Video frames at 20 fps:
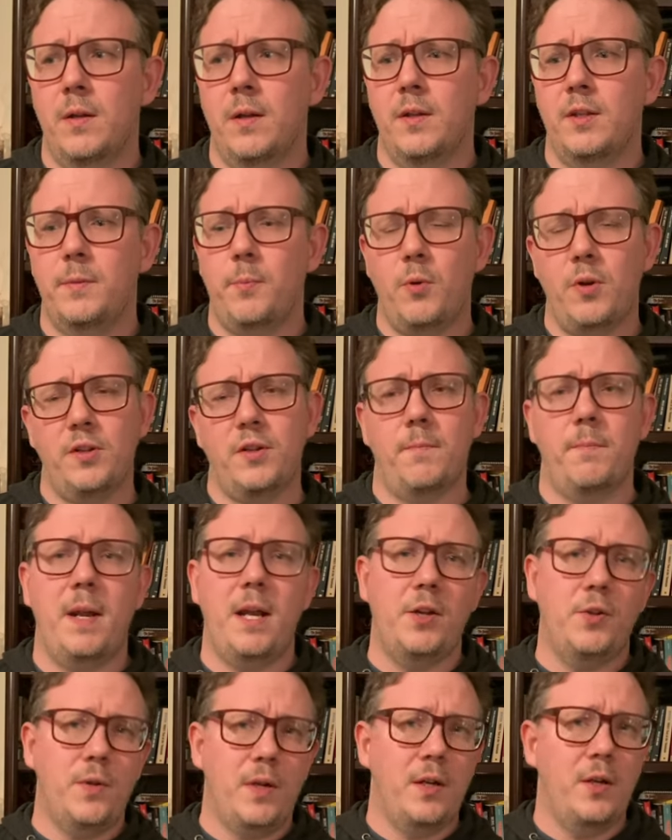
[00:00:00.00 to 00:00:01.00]
supporters on
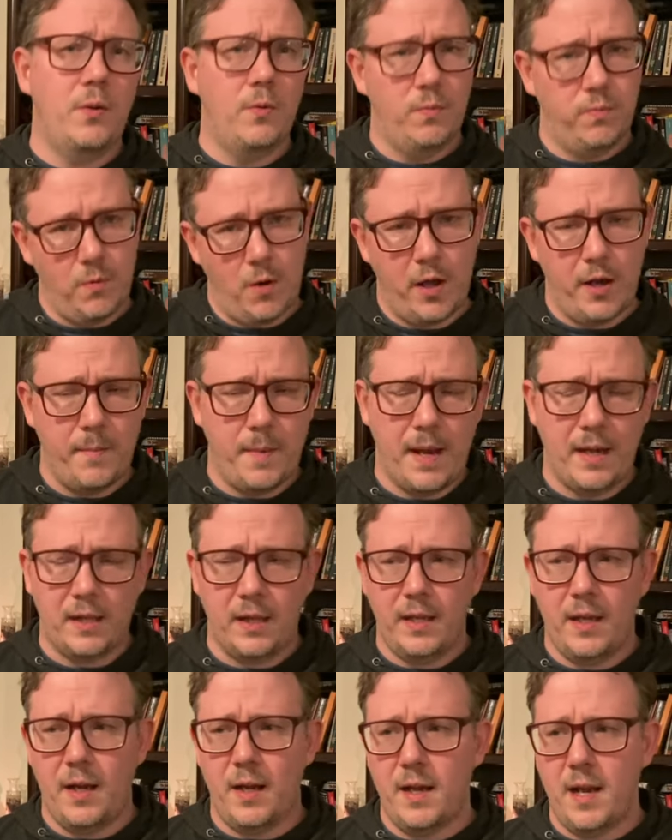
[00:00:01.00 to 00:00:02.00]
Patreon who
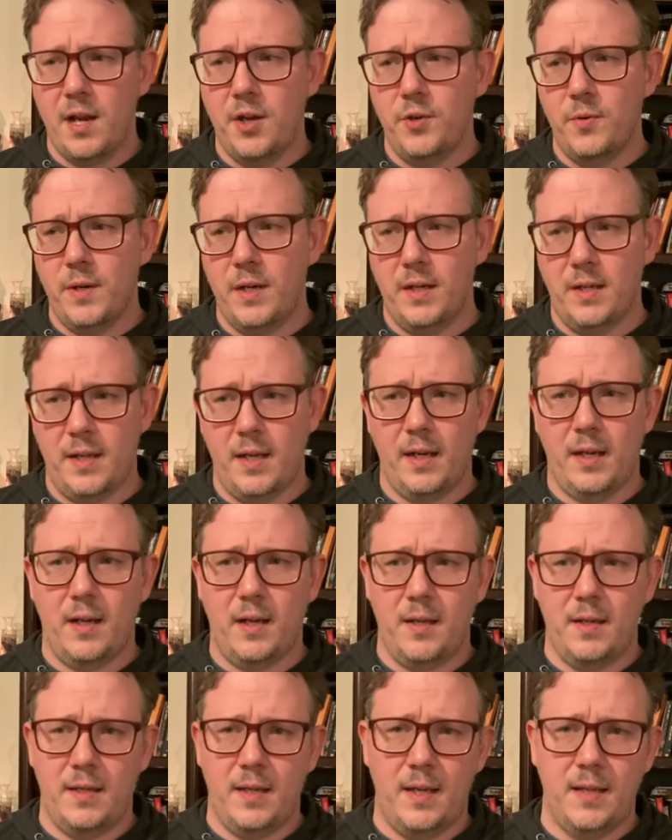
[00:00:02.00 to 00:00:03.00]
automatically got an entry into that
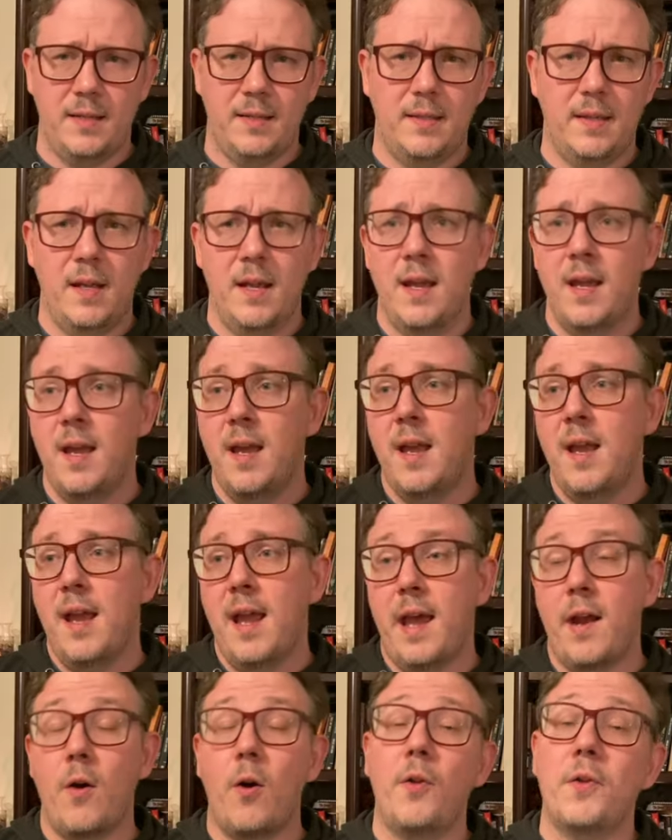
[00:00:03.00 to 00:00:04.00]
contest
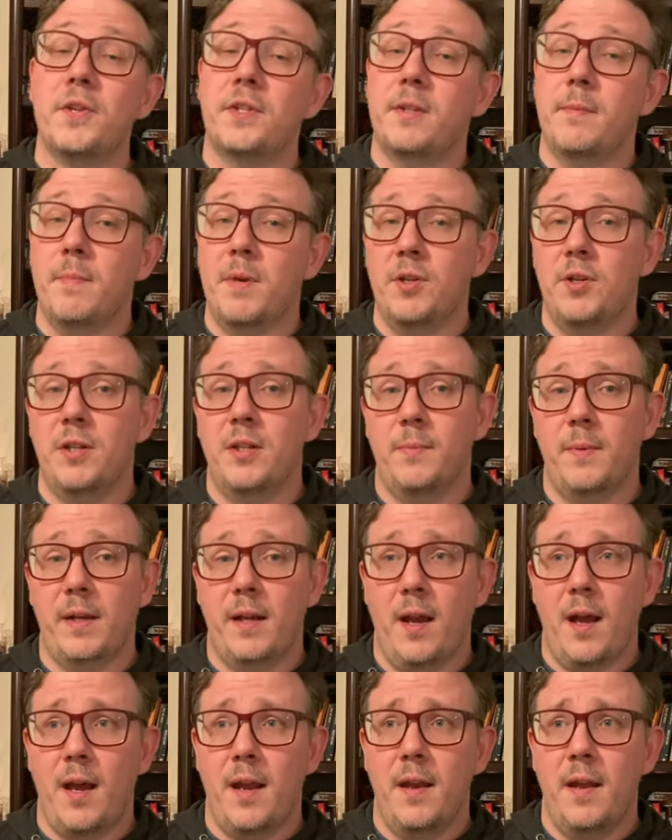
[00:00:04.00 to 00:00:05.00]
and all the submissions we
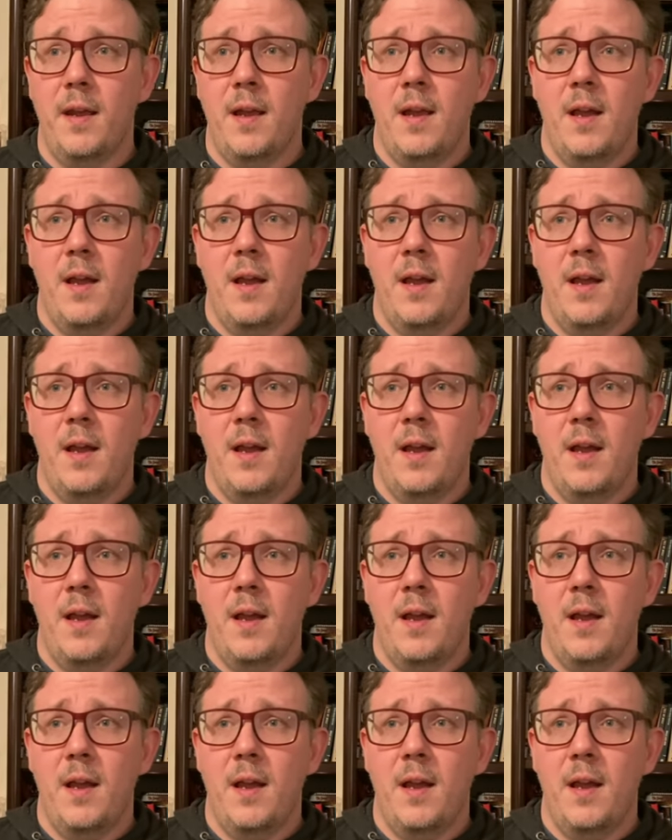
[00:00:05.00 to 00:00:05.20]
got.